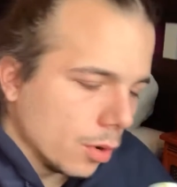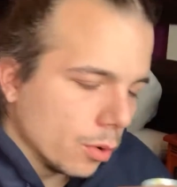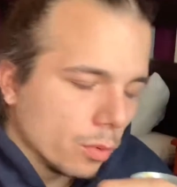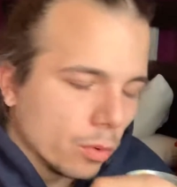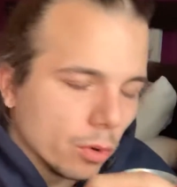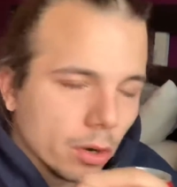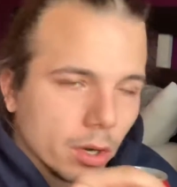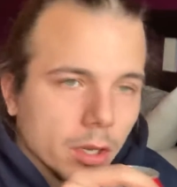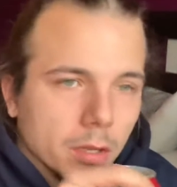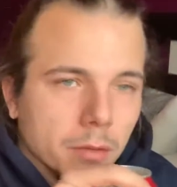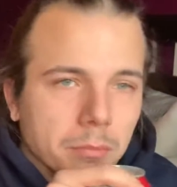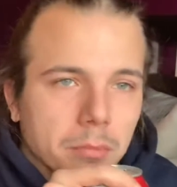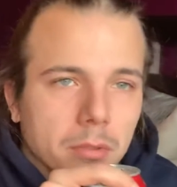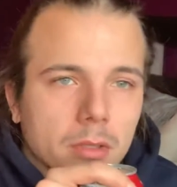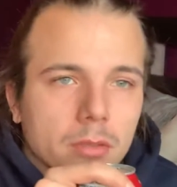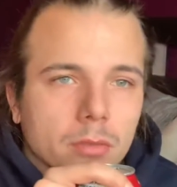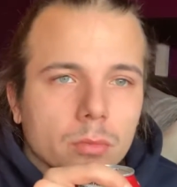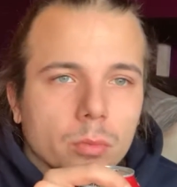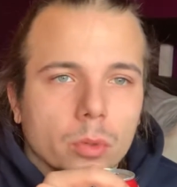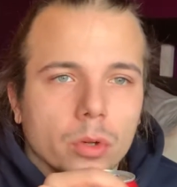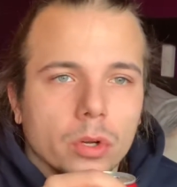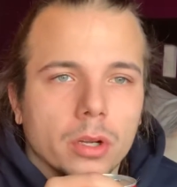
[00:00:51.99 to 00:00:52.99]
wearing be,
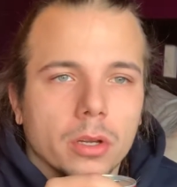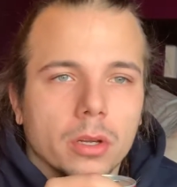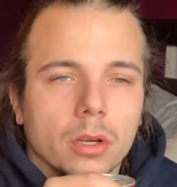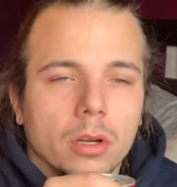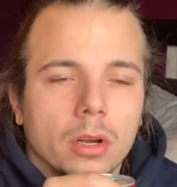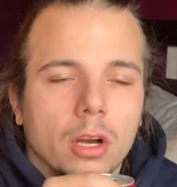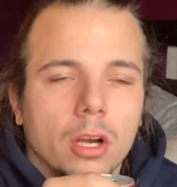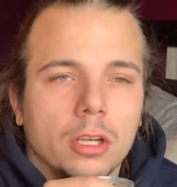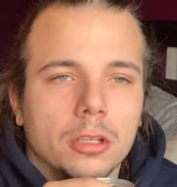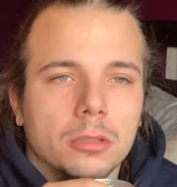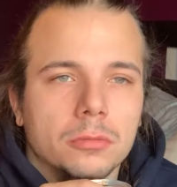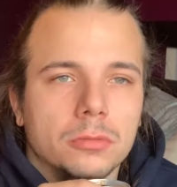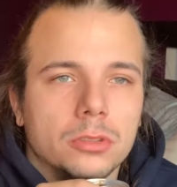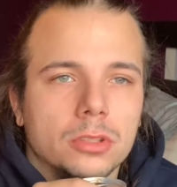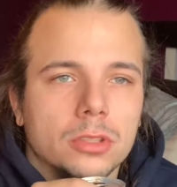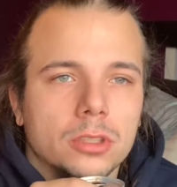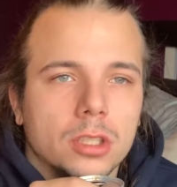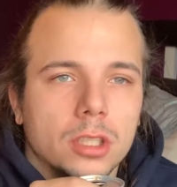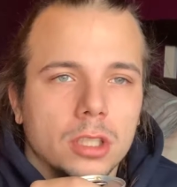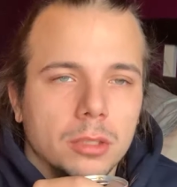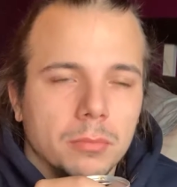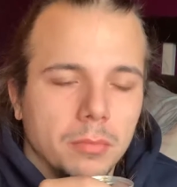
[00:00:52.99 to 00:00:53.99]
wearing on
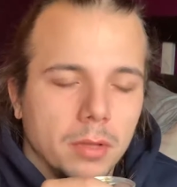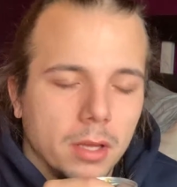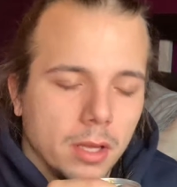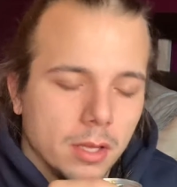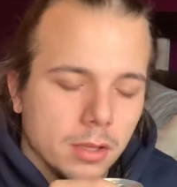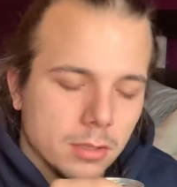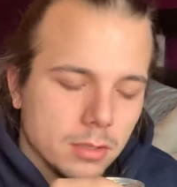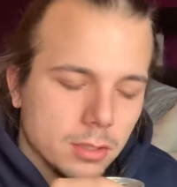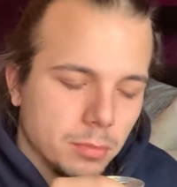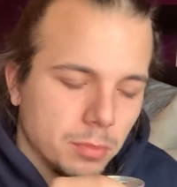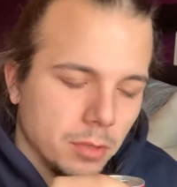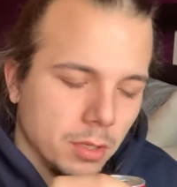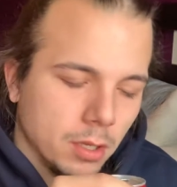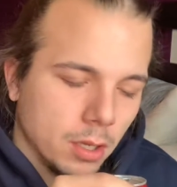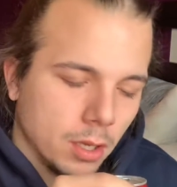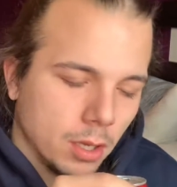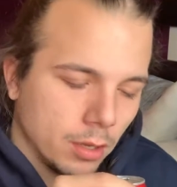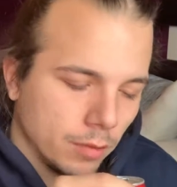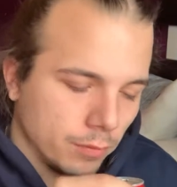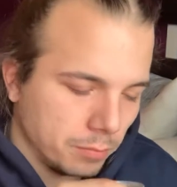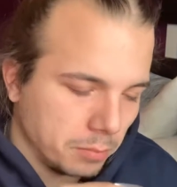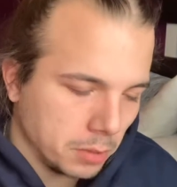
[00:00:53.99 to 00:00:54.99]
ski masks
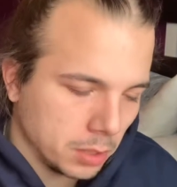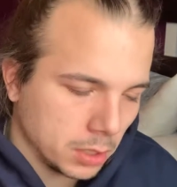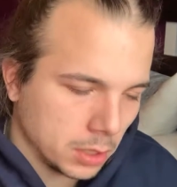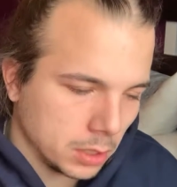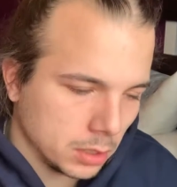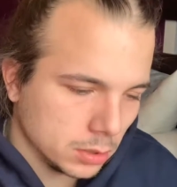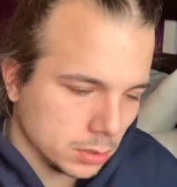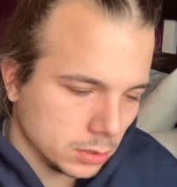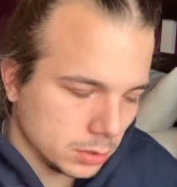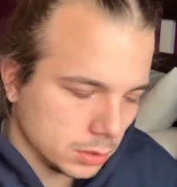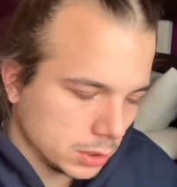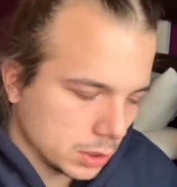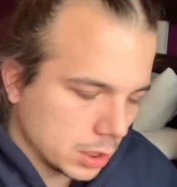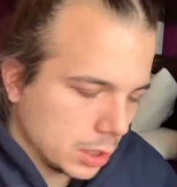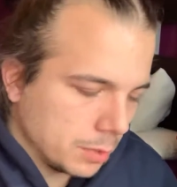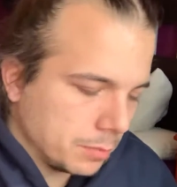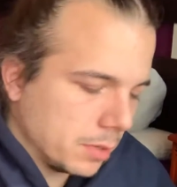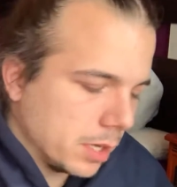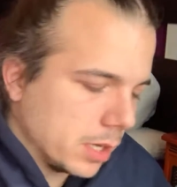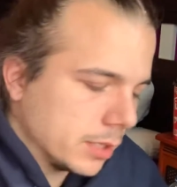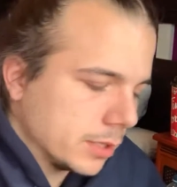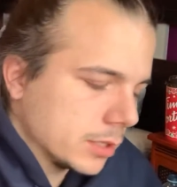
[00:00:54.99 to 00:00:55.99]
behalf because ski
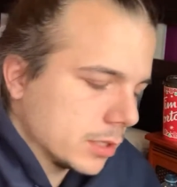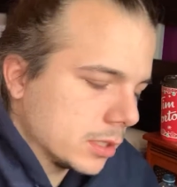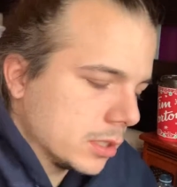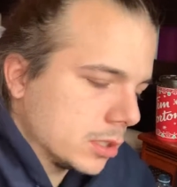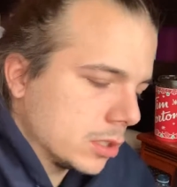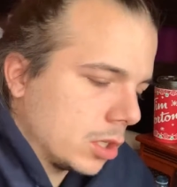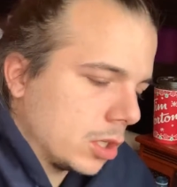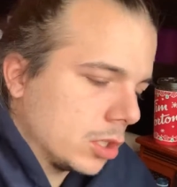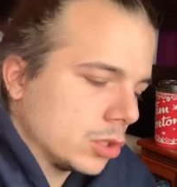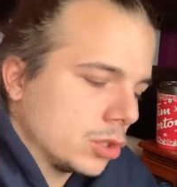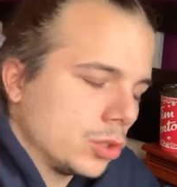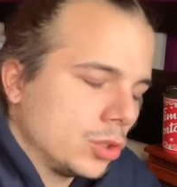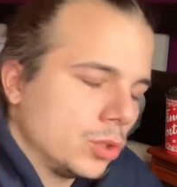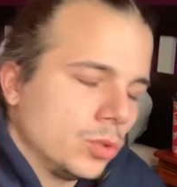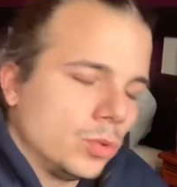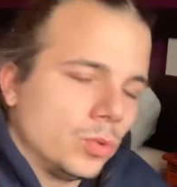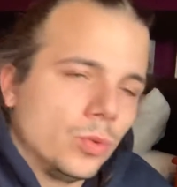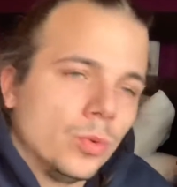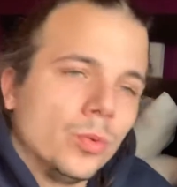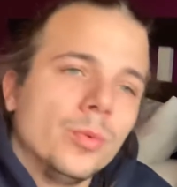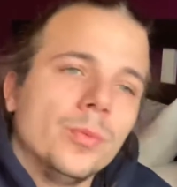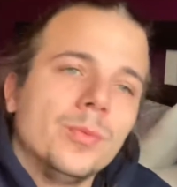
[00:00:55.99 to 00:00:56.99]
masks has lost
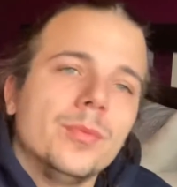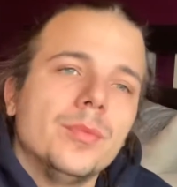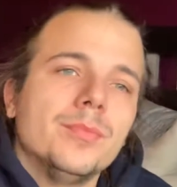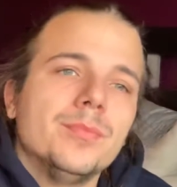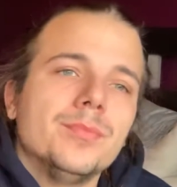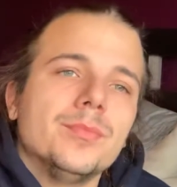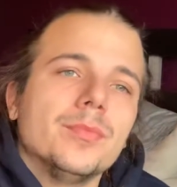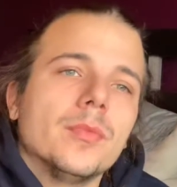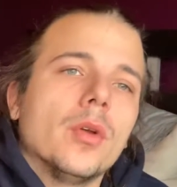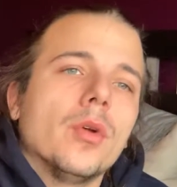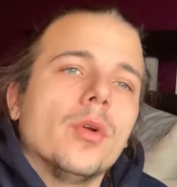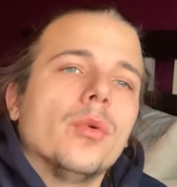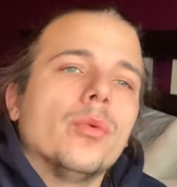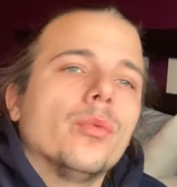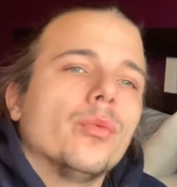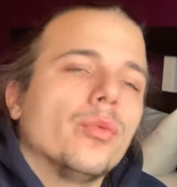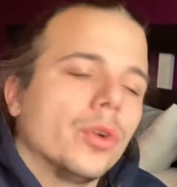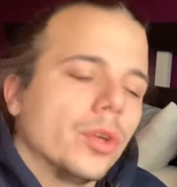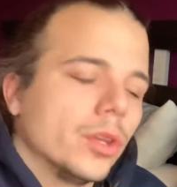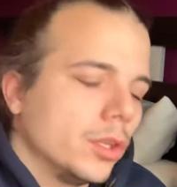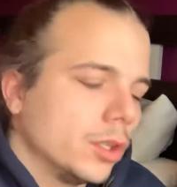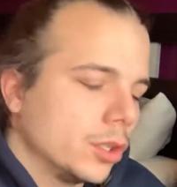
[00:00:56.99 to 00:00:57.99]
two
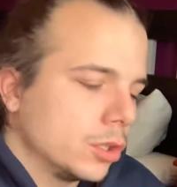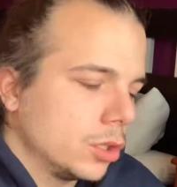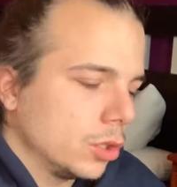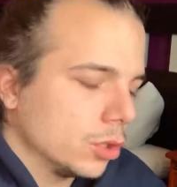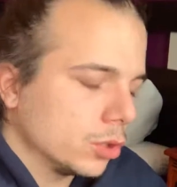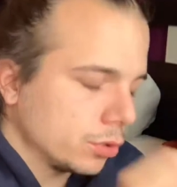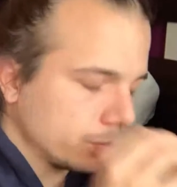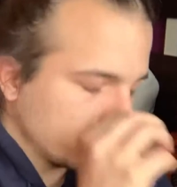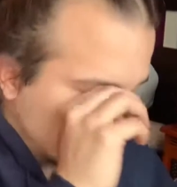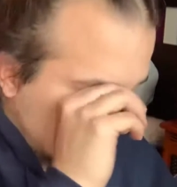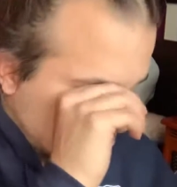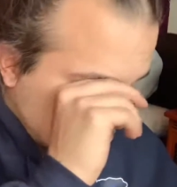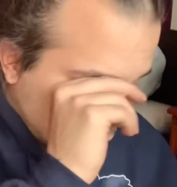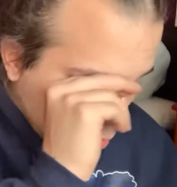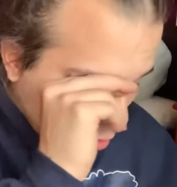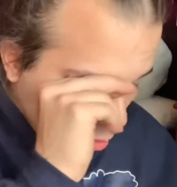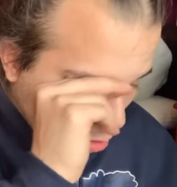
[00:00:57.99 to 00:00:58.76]
really close friends in